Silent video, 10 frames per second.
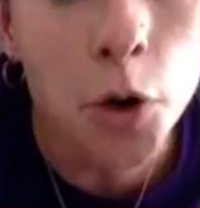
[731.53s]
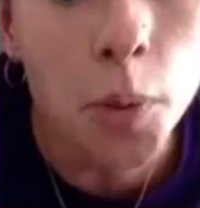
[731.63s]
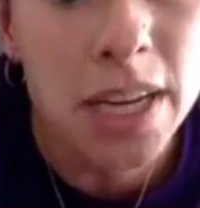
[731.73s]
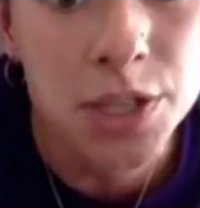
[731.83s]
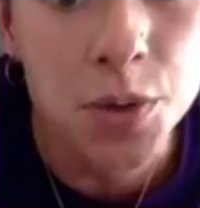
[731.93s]

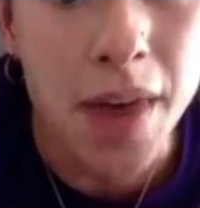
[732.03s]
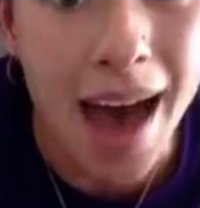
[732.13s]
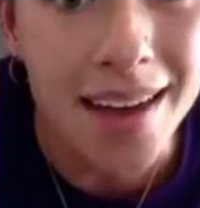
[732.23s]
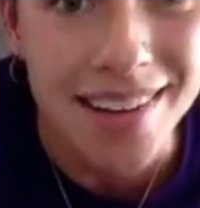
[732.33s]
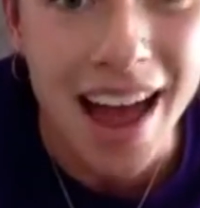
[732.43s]
we do
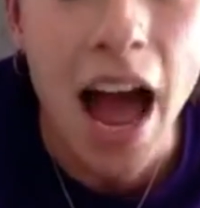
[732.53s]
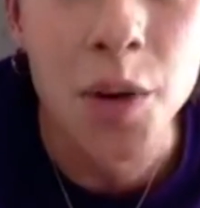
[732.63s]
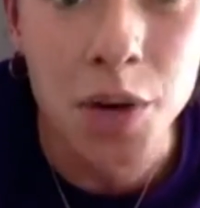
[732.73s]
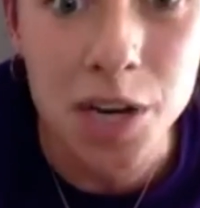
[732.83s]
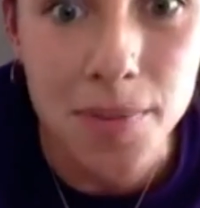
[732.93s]
that, I
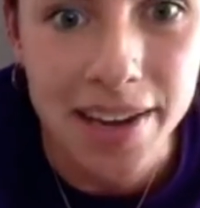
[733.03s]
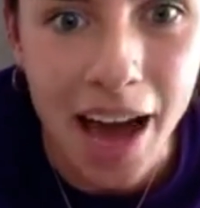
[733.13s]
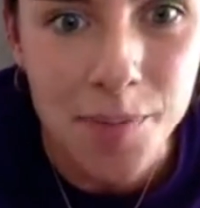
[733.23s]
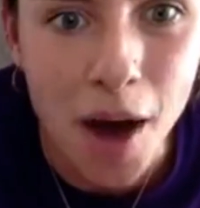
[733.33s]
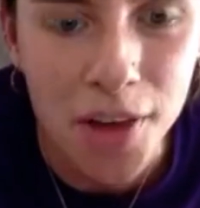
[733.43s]
want to make a
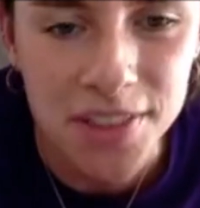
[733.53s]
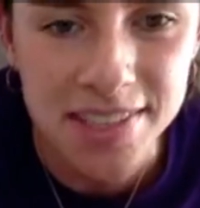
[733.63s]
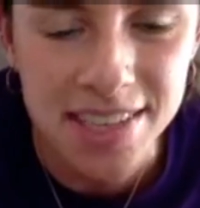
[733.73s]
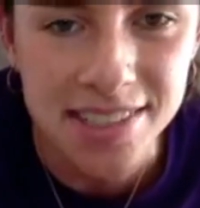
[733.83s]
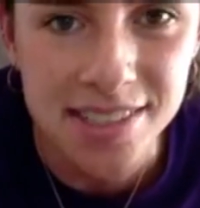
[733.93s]

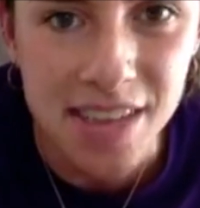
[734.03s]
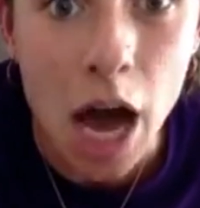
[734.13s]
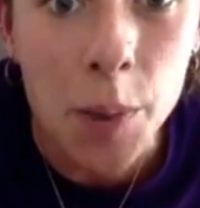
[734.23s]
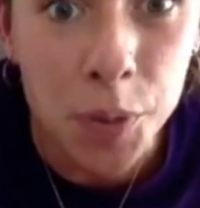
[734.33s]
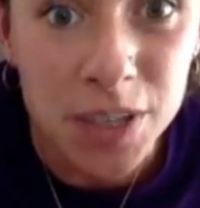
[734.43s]
hypothesis, a
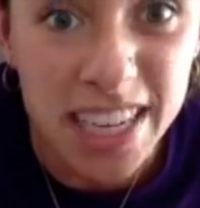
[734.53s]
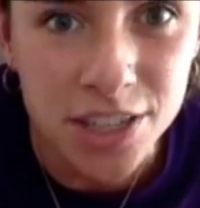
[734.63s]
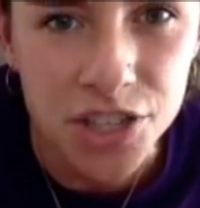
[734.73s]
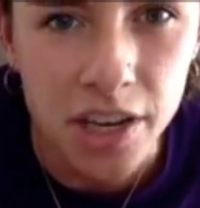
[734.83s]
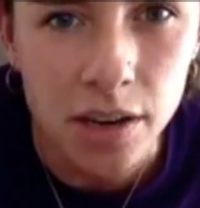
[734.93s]

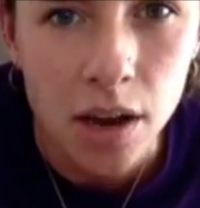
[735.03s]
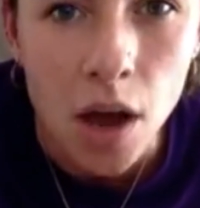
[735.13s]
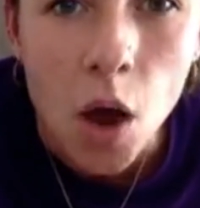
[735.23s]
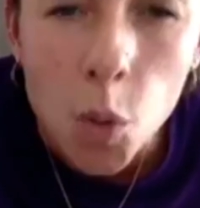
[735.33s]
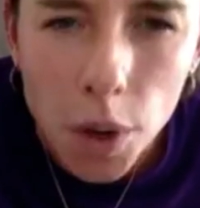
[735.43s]
prediction.
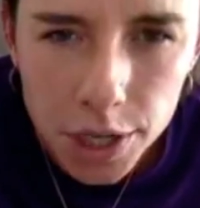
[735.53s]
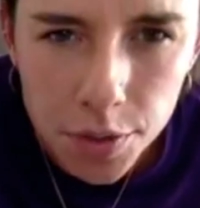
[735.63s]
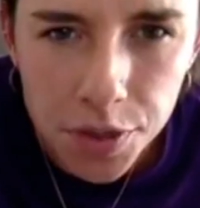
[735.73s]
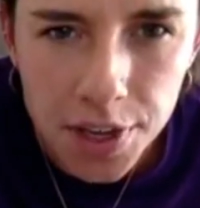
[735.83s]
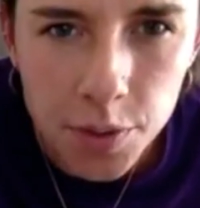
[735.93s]
What do you
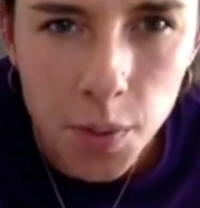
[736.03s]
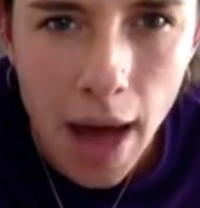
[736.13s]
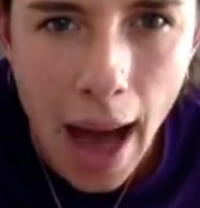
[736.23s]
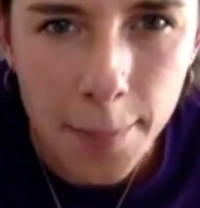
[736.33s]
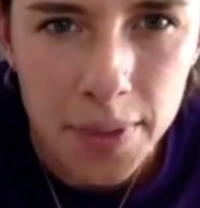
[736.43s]
think will
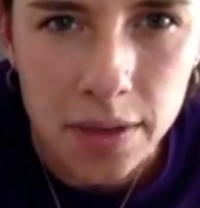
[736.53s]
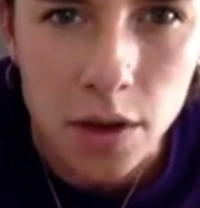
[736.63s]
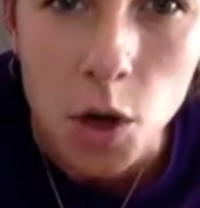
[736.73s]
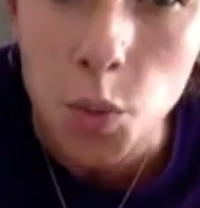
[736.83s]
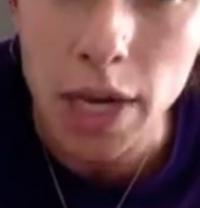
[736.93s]
happen
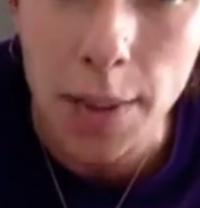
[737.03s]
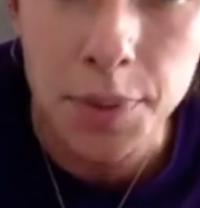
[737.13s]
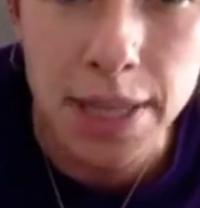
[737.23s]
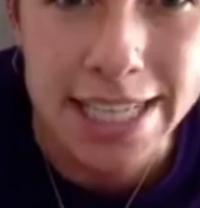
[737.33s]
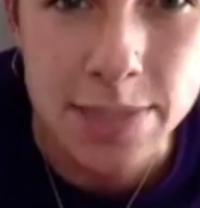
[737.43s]
when I
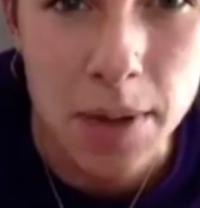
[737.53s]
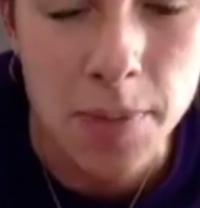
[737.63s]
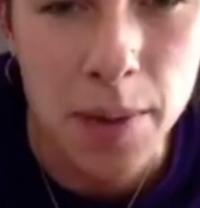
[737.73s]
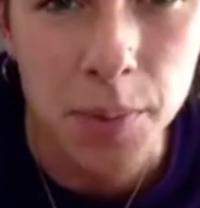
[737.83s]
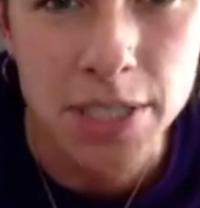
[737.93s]
place my
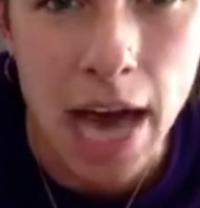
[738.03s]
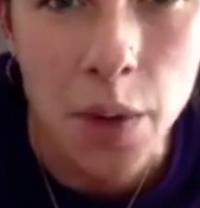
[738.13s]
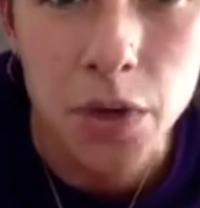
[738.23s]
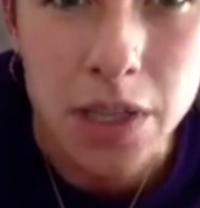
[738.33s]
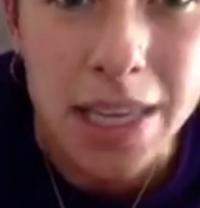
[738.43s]
paper
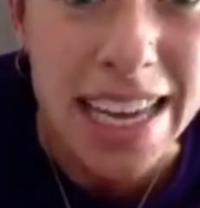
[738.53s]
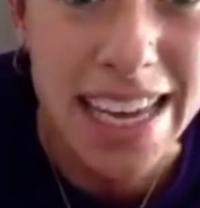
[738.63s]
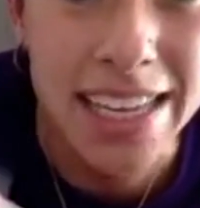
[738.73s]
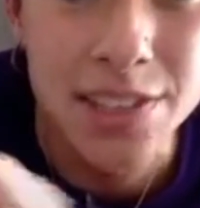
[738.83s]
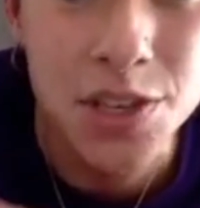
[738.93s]
towel
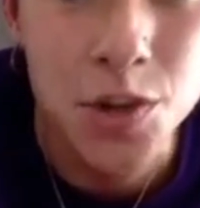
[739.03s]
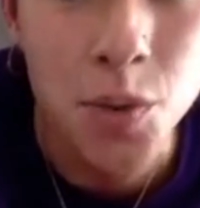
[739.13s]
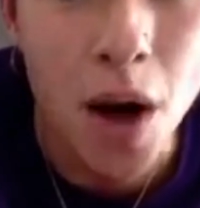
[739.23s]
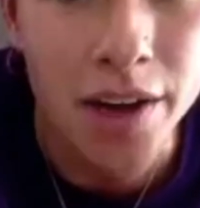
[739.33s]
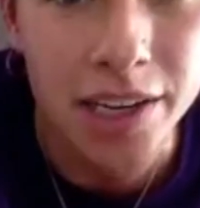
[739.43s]
into the
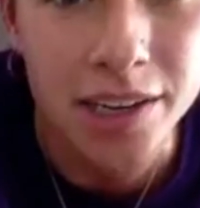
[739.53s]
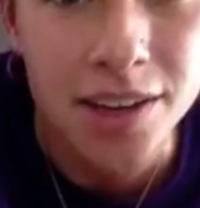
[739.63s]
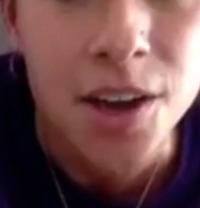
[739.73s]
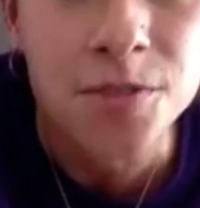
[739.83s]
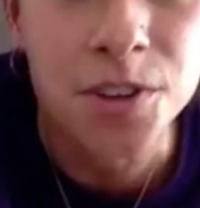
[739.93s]
water?
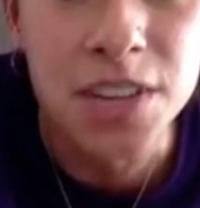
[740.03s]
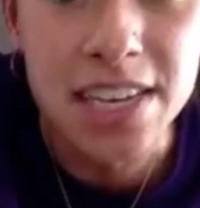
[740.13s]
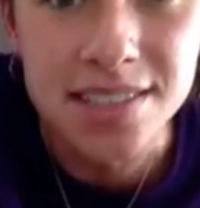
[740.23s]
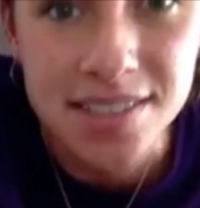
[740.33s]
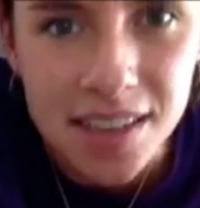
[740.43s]
For
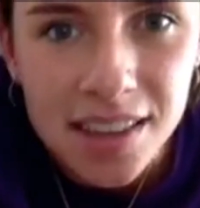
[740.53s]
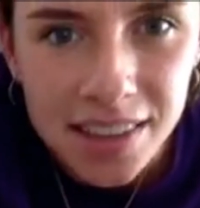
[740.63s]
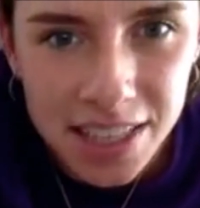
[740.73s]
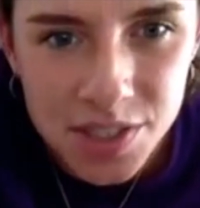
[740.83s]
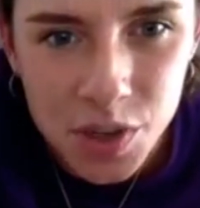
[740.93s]
this,
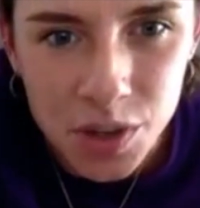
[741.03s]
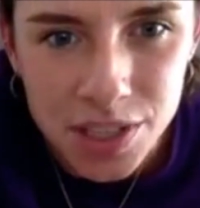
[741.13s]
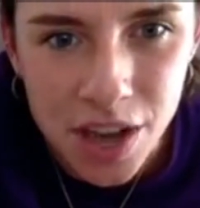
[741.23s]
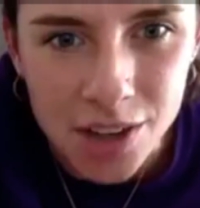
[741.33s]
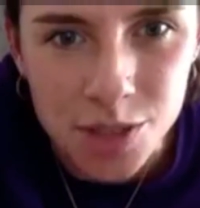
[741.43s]
let's go to Dr.